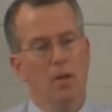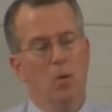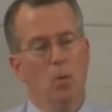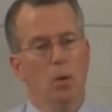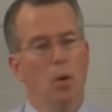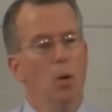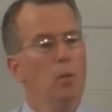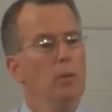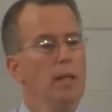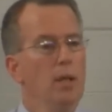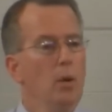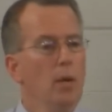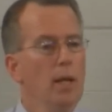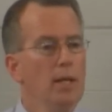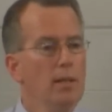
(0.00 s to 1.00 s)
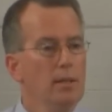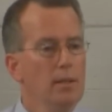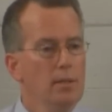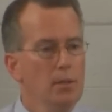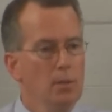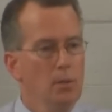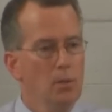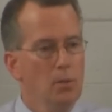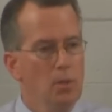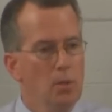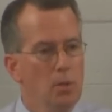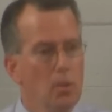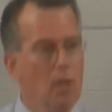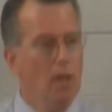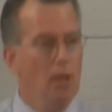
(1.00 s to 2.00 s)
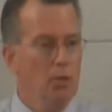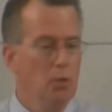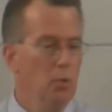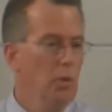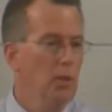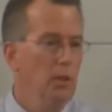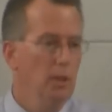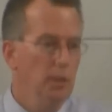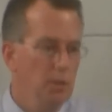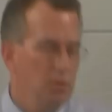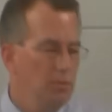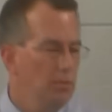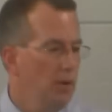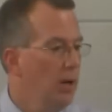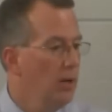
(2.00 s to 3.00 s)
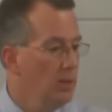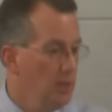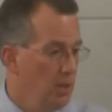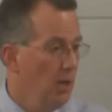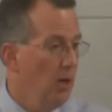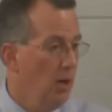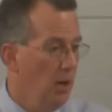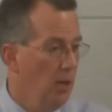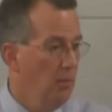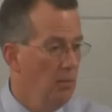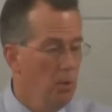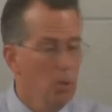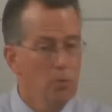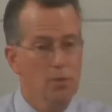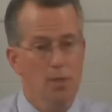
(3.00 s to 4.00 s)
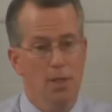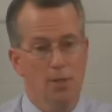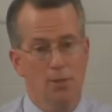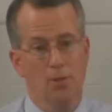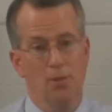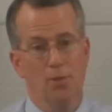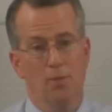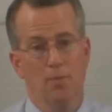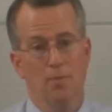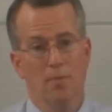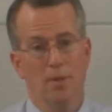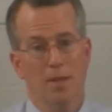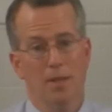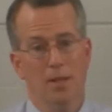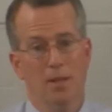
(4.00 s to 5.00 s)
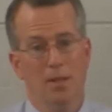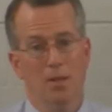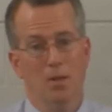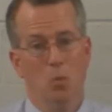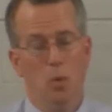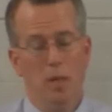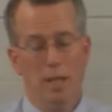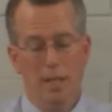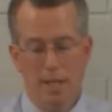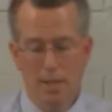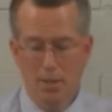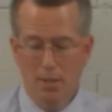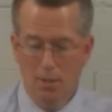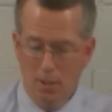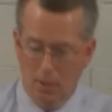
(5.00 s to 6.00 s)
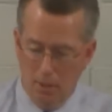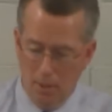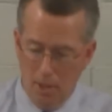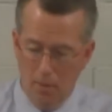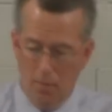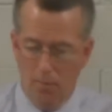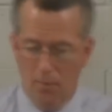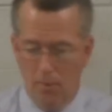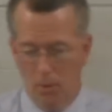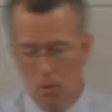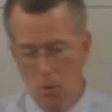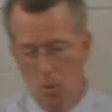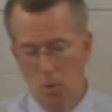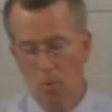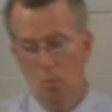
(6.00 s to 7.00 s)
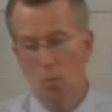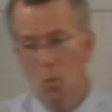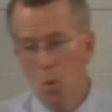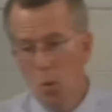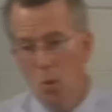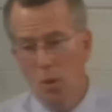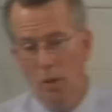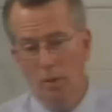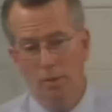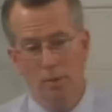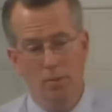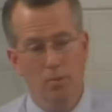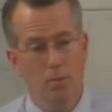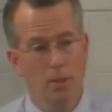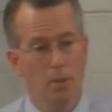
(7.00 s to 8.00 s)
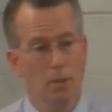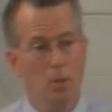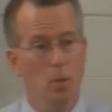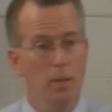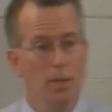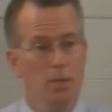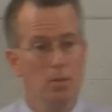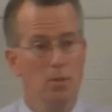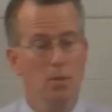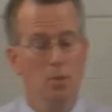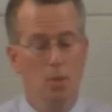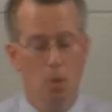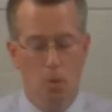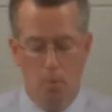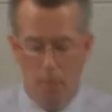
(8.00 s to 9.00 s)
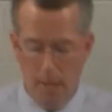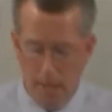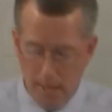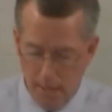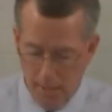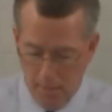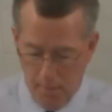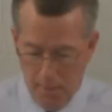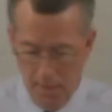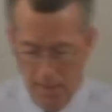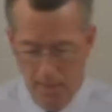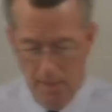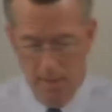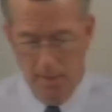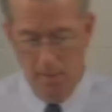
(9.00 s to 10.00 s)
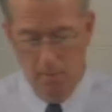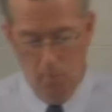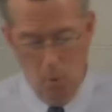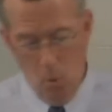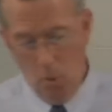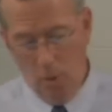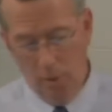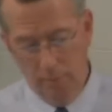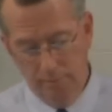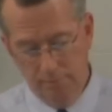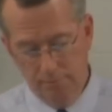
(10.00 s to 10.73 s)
we're only going to do God's will as far as our heart moves us. We need to love the Lord more if we are going to obey him more.